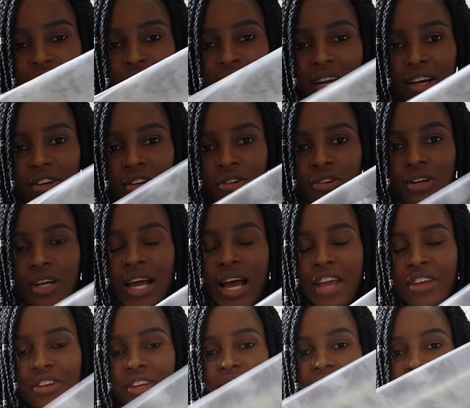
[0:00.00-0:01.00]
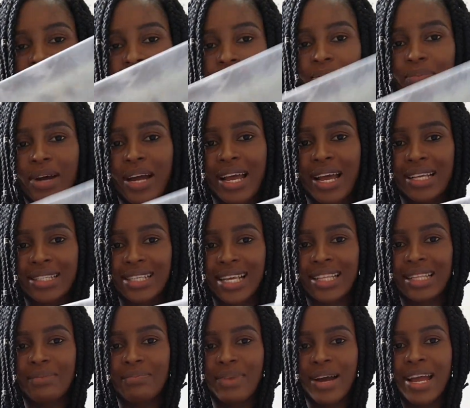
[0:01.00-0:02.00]
angle and you get the bias.
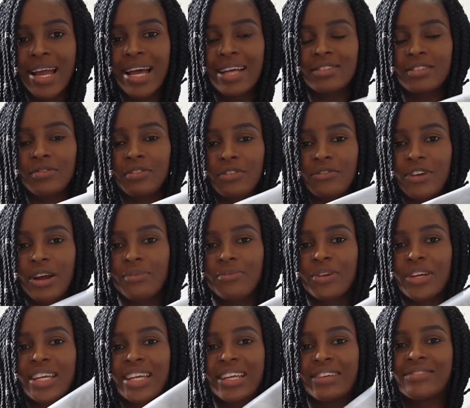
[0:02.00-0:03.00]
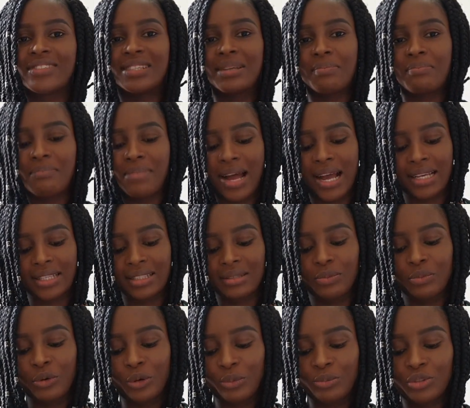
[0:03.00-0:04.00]
And the bias of a fabric gives the
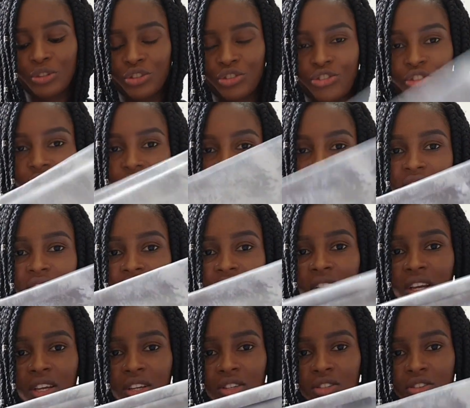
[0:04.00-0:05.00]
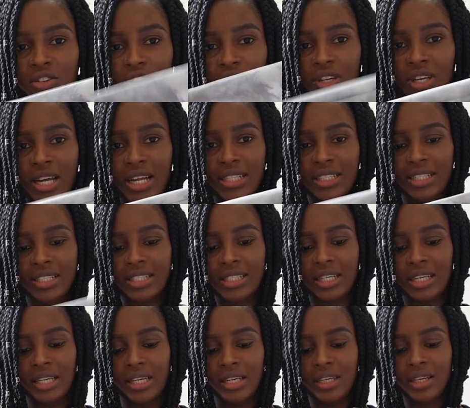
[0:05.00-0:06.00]
maximum stretch. So you can
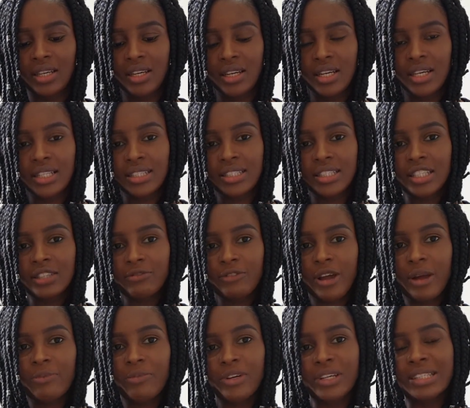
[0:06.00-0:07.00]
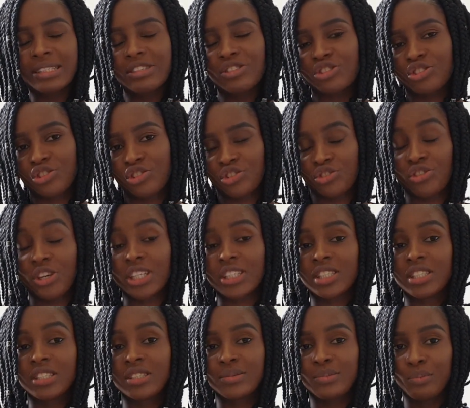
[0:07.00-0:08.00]
see this fabric
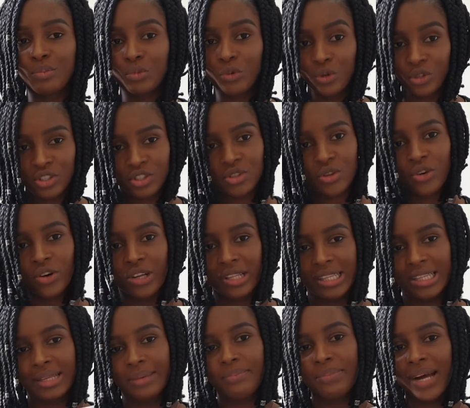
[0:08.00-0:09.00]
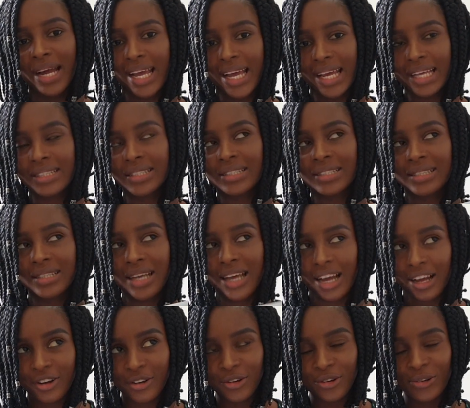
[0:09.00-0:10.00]
stretches most on the bias
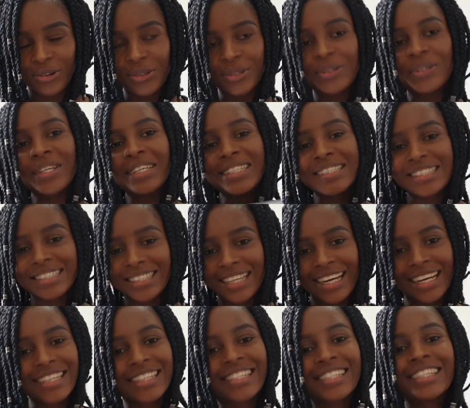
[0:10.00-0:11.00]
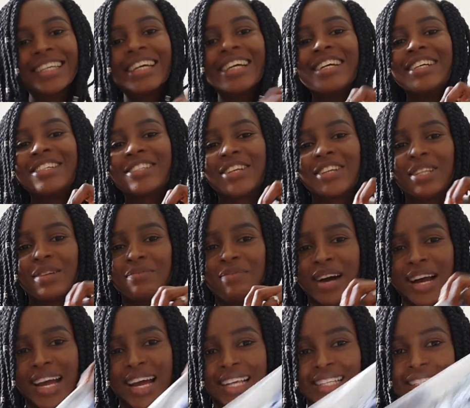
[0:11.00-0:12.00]
angle. Yes, so the
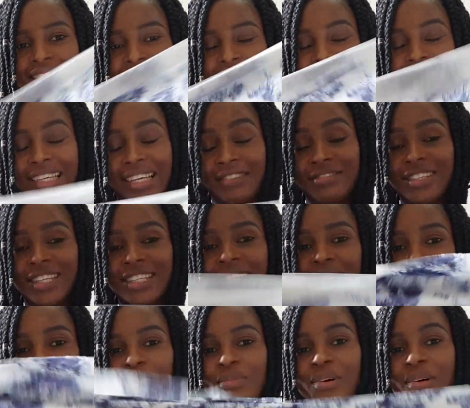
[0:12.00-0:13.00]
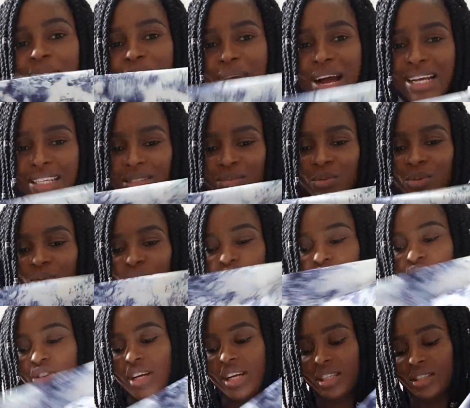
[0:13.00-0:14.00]
bias gives it the maximum
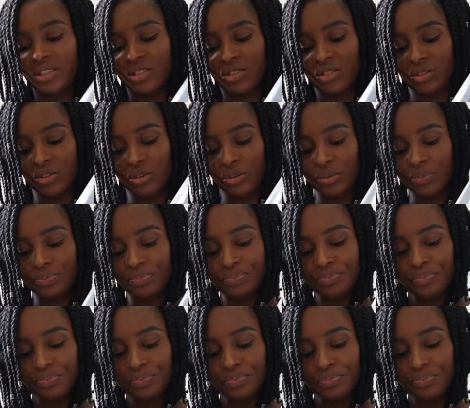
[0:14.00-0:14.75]
stretch. So